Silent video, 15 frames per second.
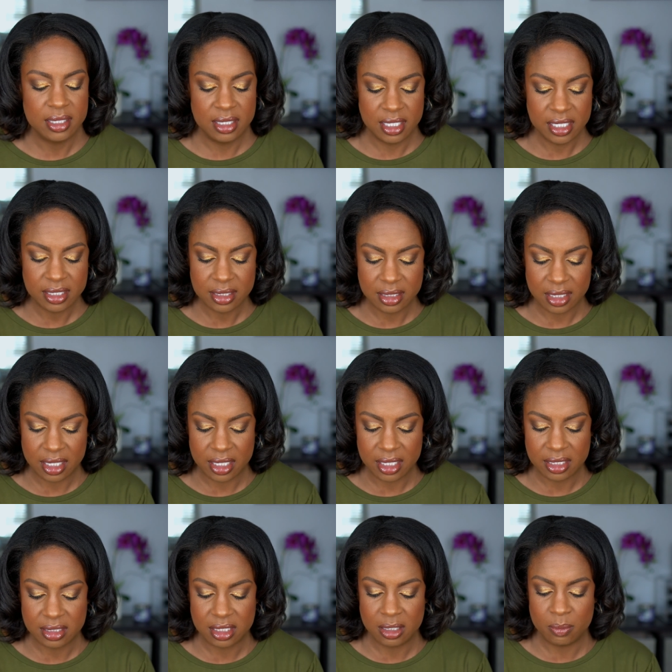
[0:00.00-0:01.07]
This
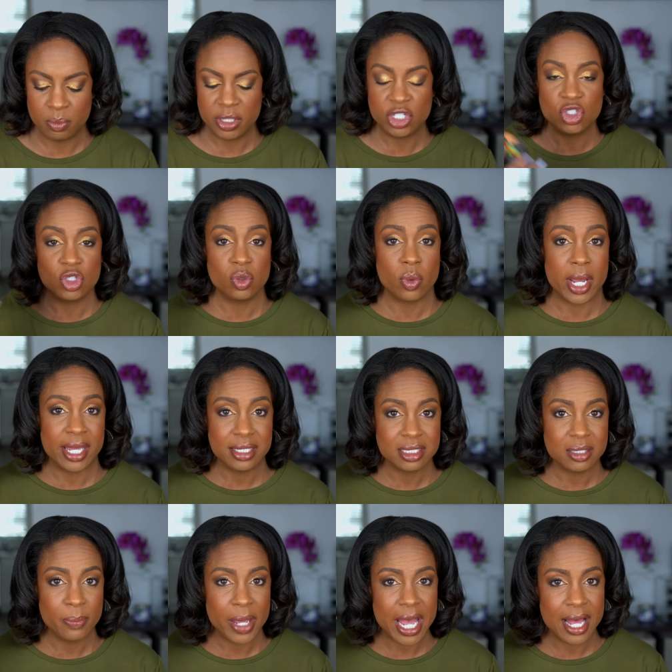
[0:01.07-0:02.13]
is the
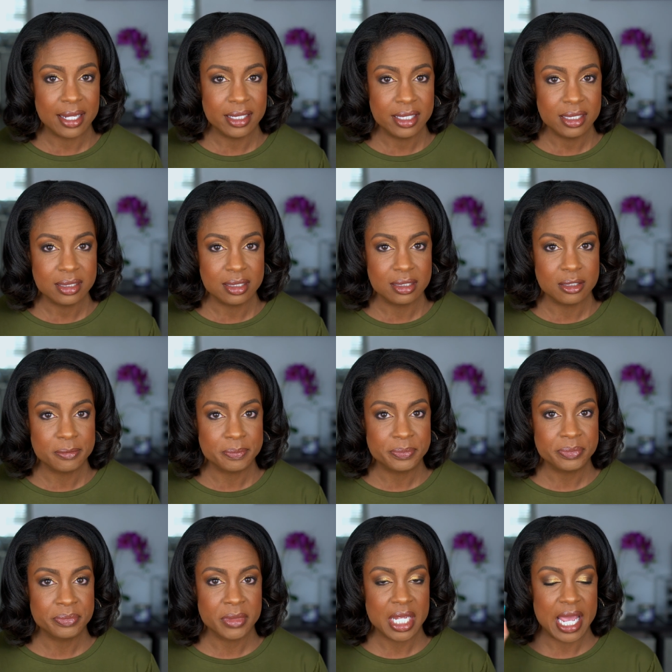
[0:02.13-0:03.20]
Bijouette palette.
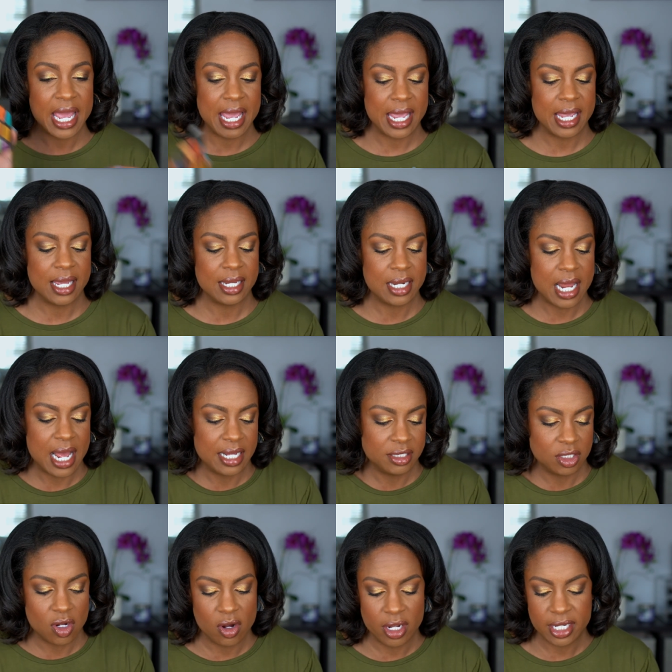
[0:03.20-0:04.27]
And I
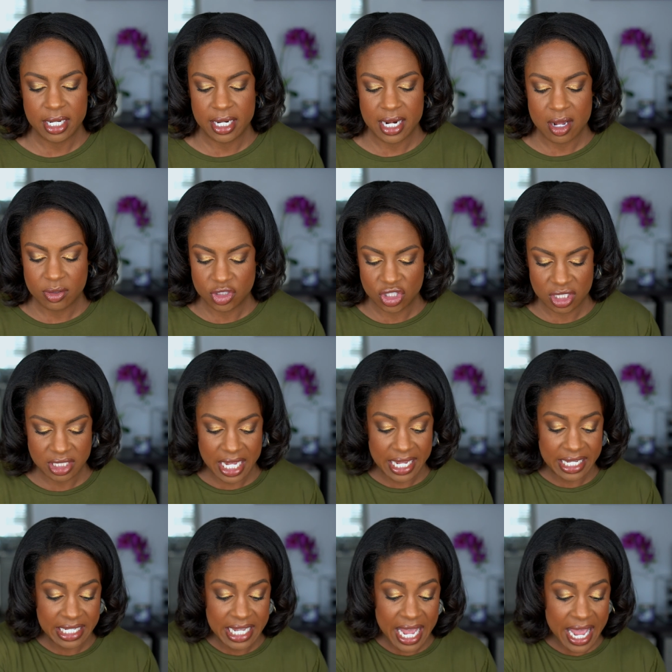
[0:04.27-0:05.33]
saw it and I was just
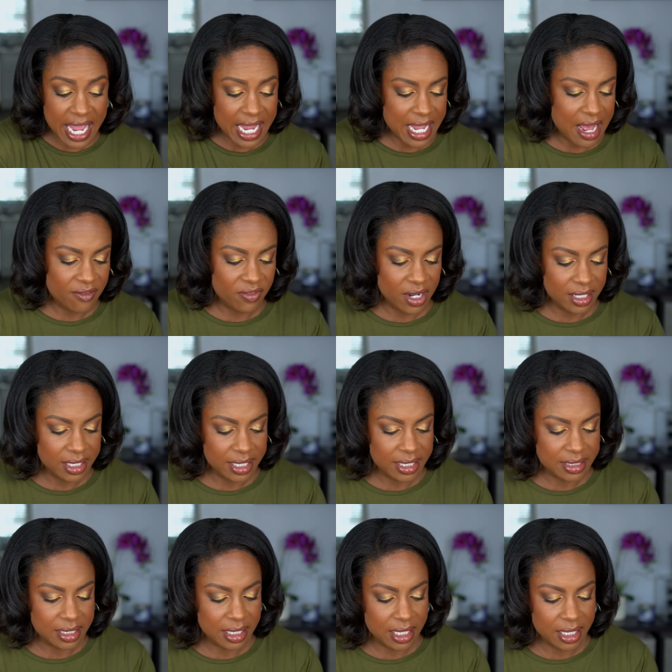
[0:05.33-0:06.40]
like, yay, I finally
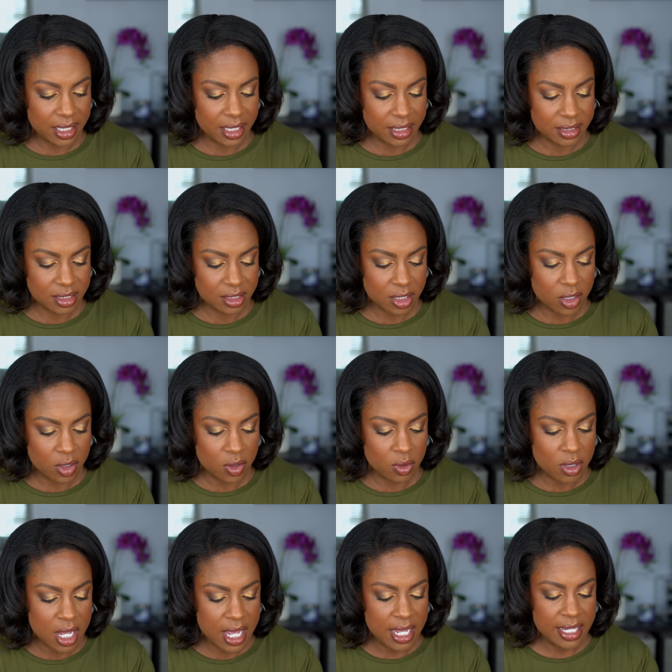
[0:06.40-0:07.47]
get to get it.
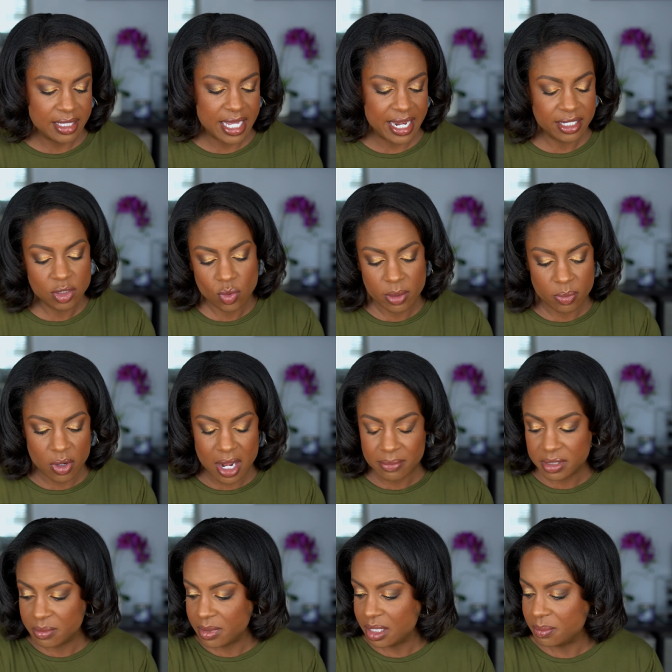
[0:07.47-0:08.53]
So that is what
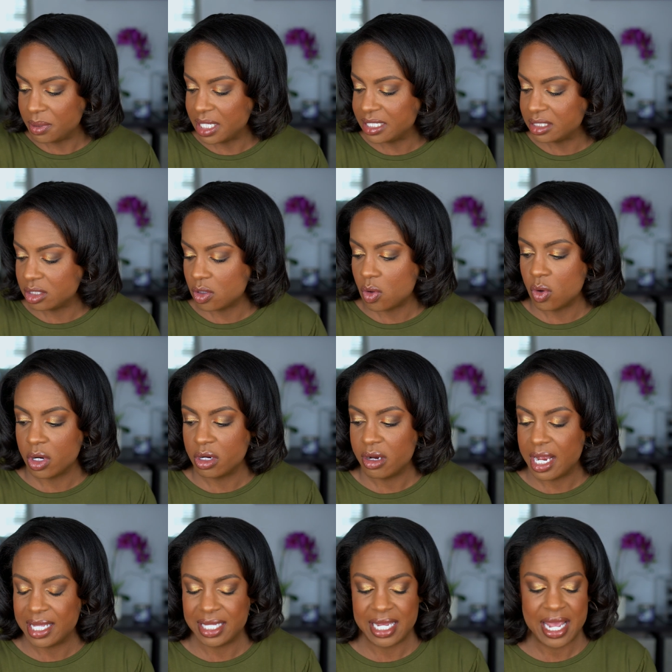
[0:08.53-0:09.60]
prompted me to place the order.
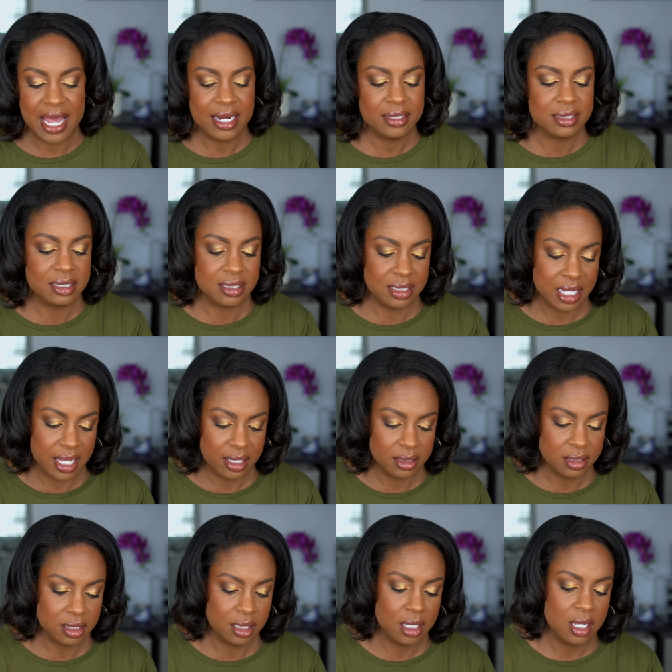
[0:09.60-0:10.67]
And they had a
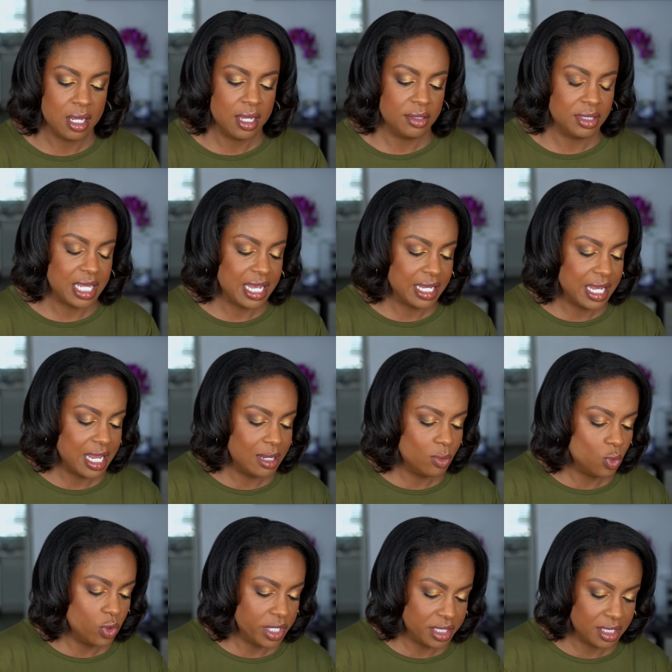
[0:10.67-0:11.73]
set that
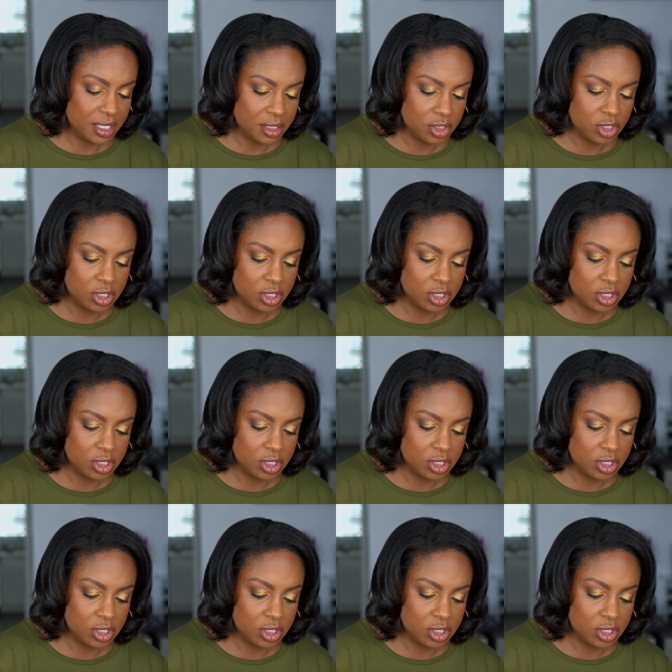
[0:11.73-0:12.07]
came with it.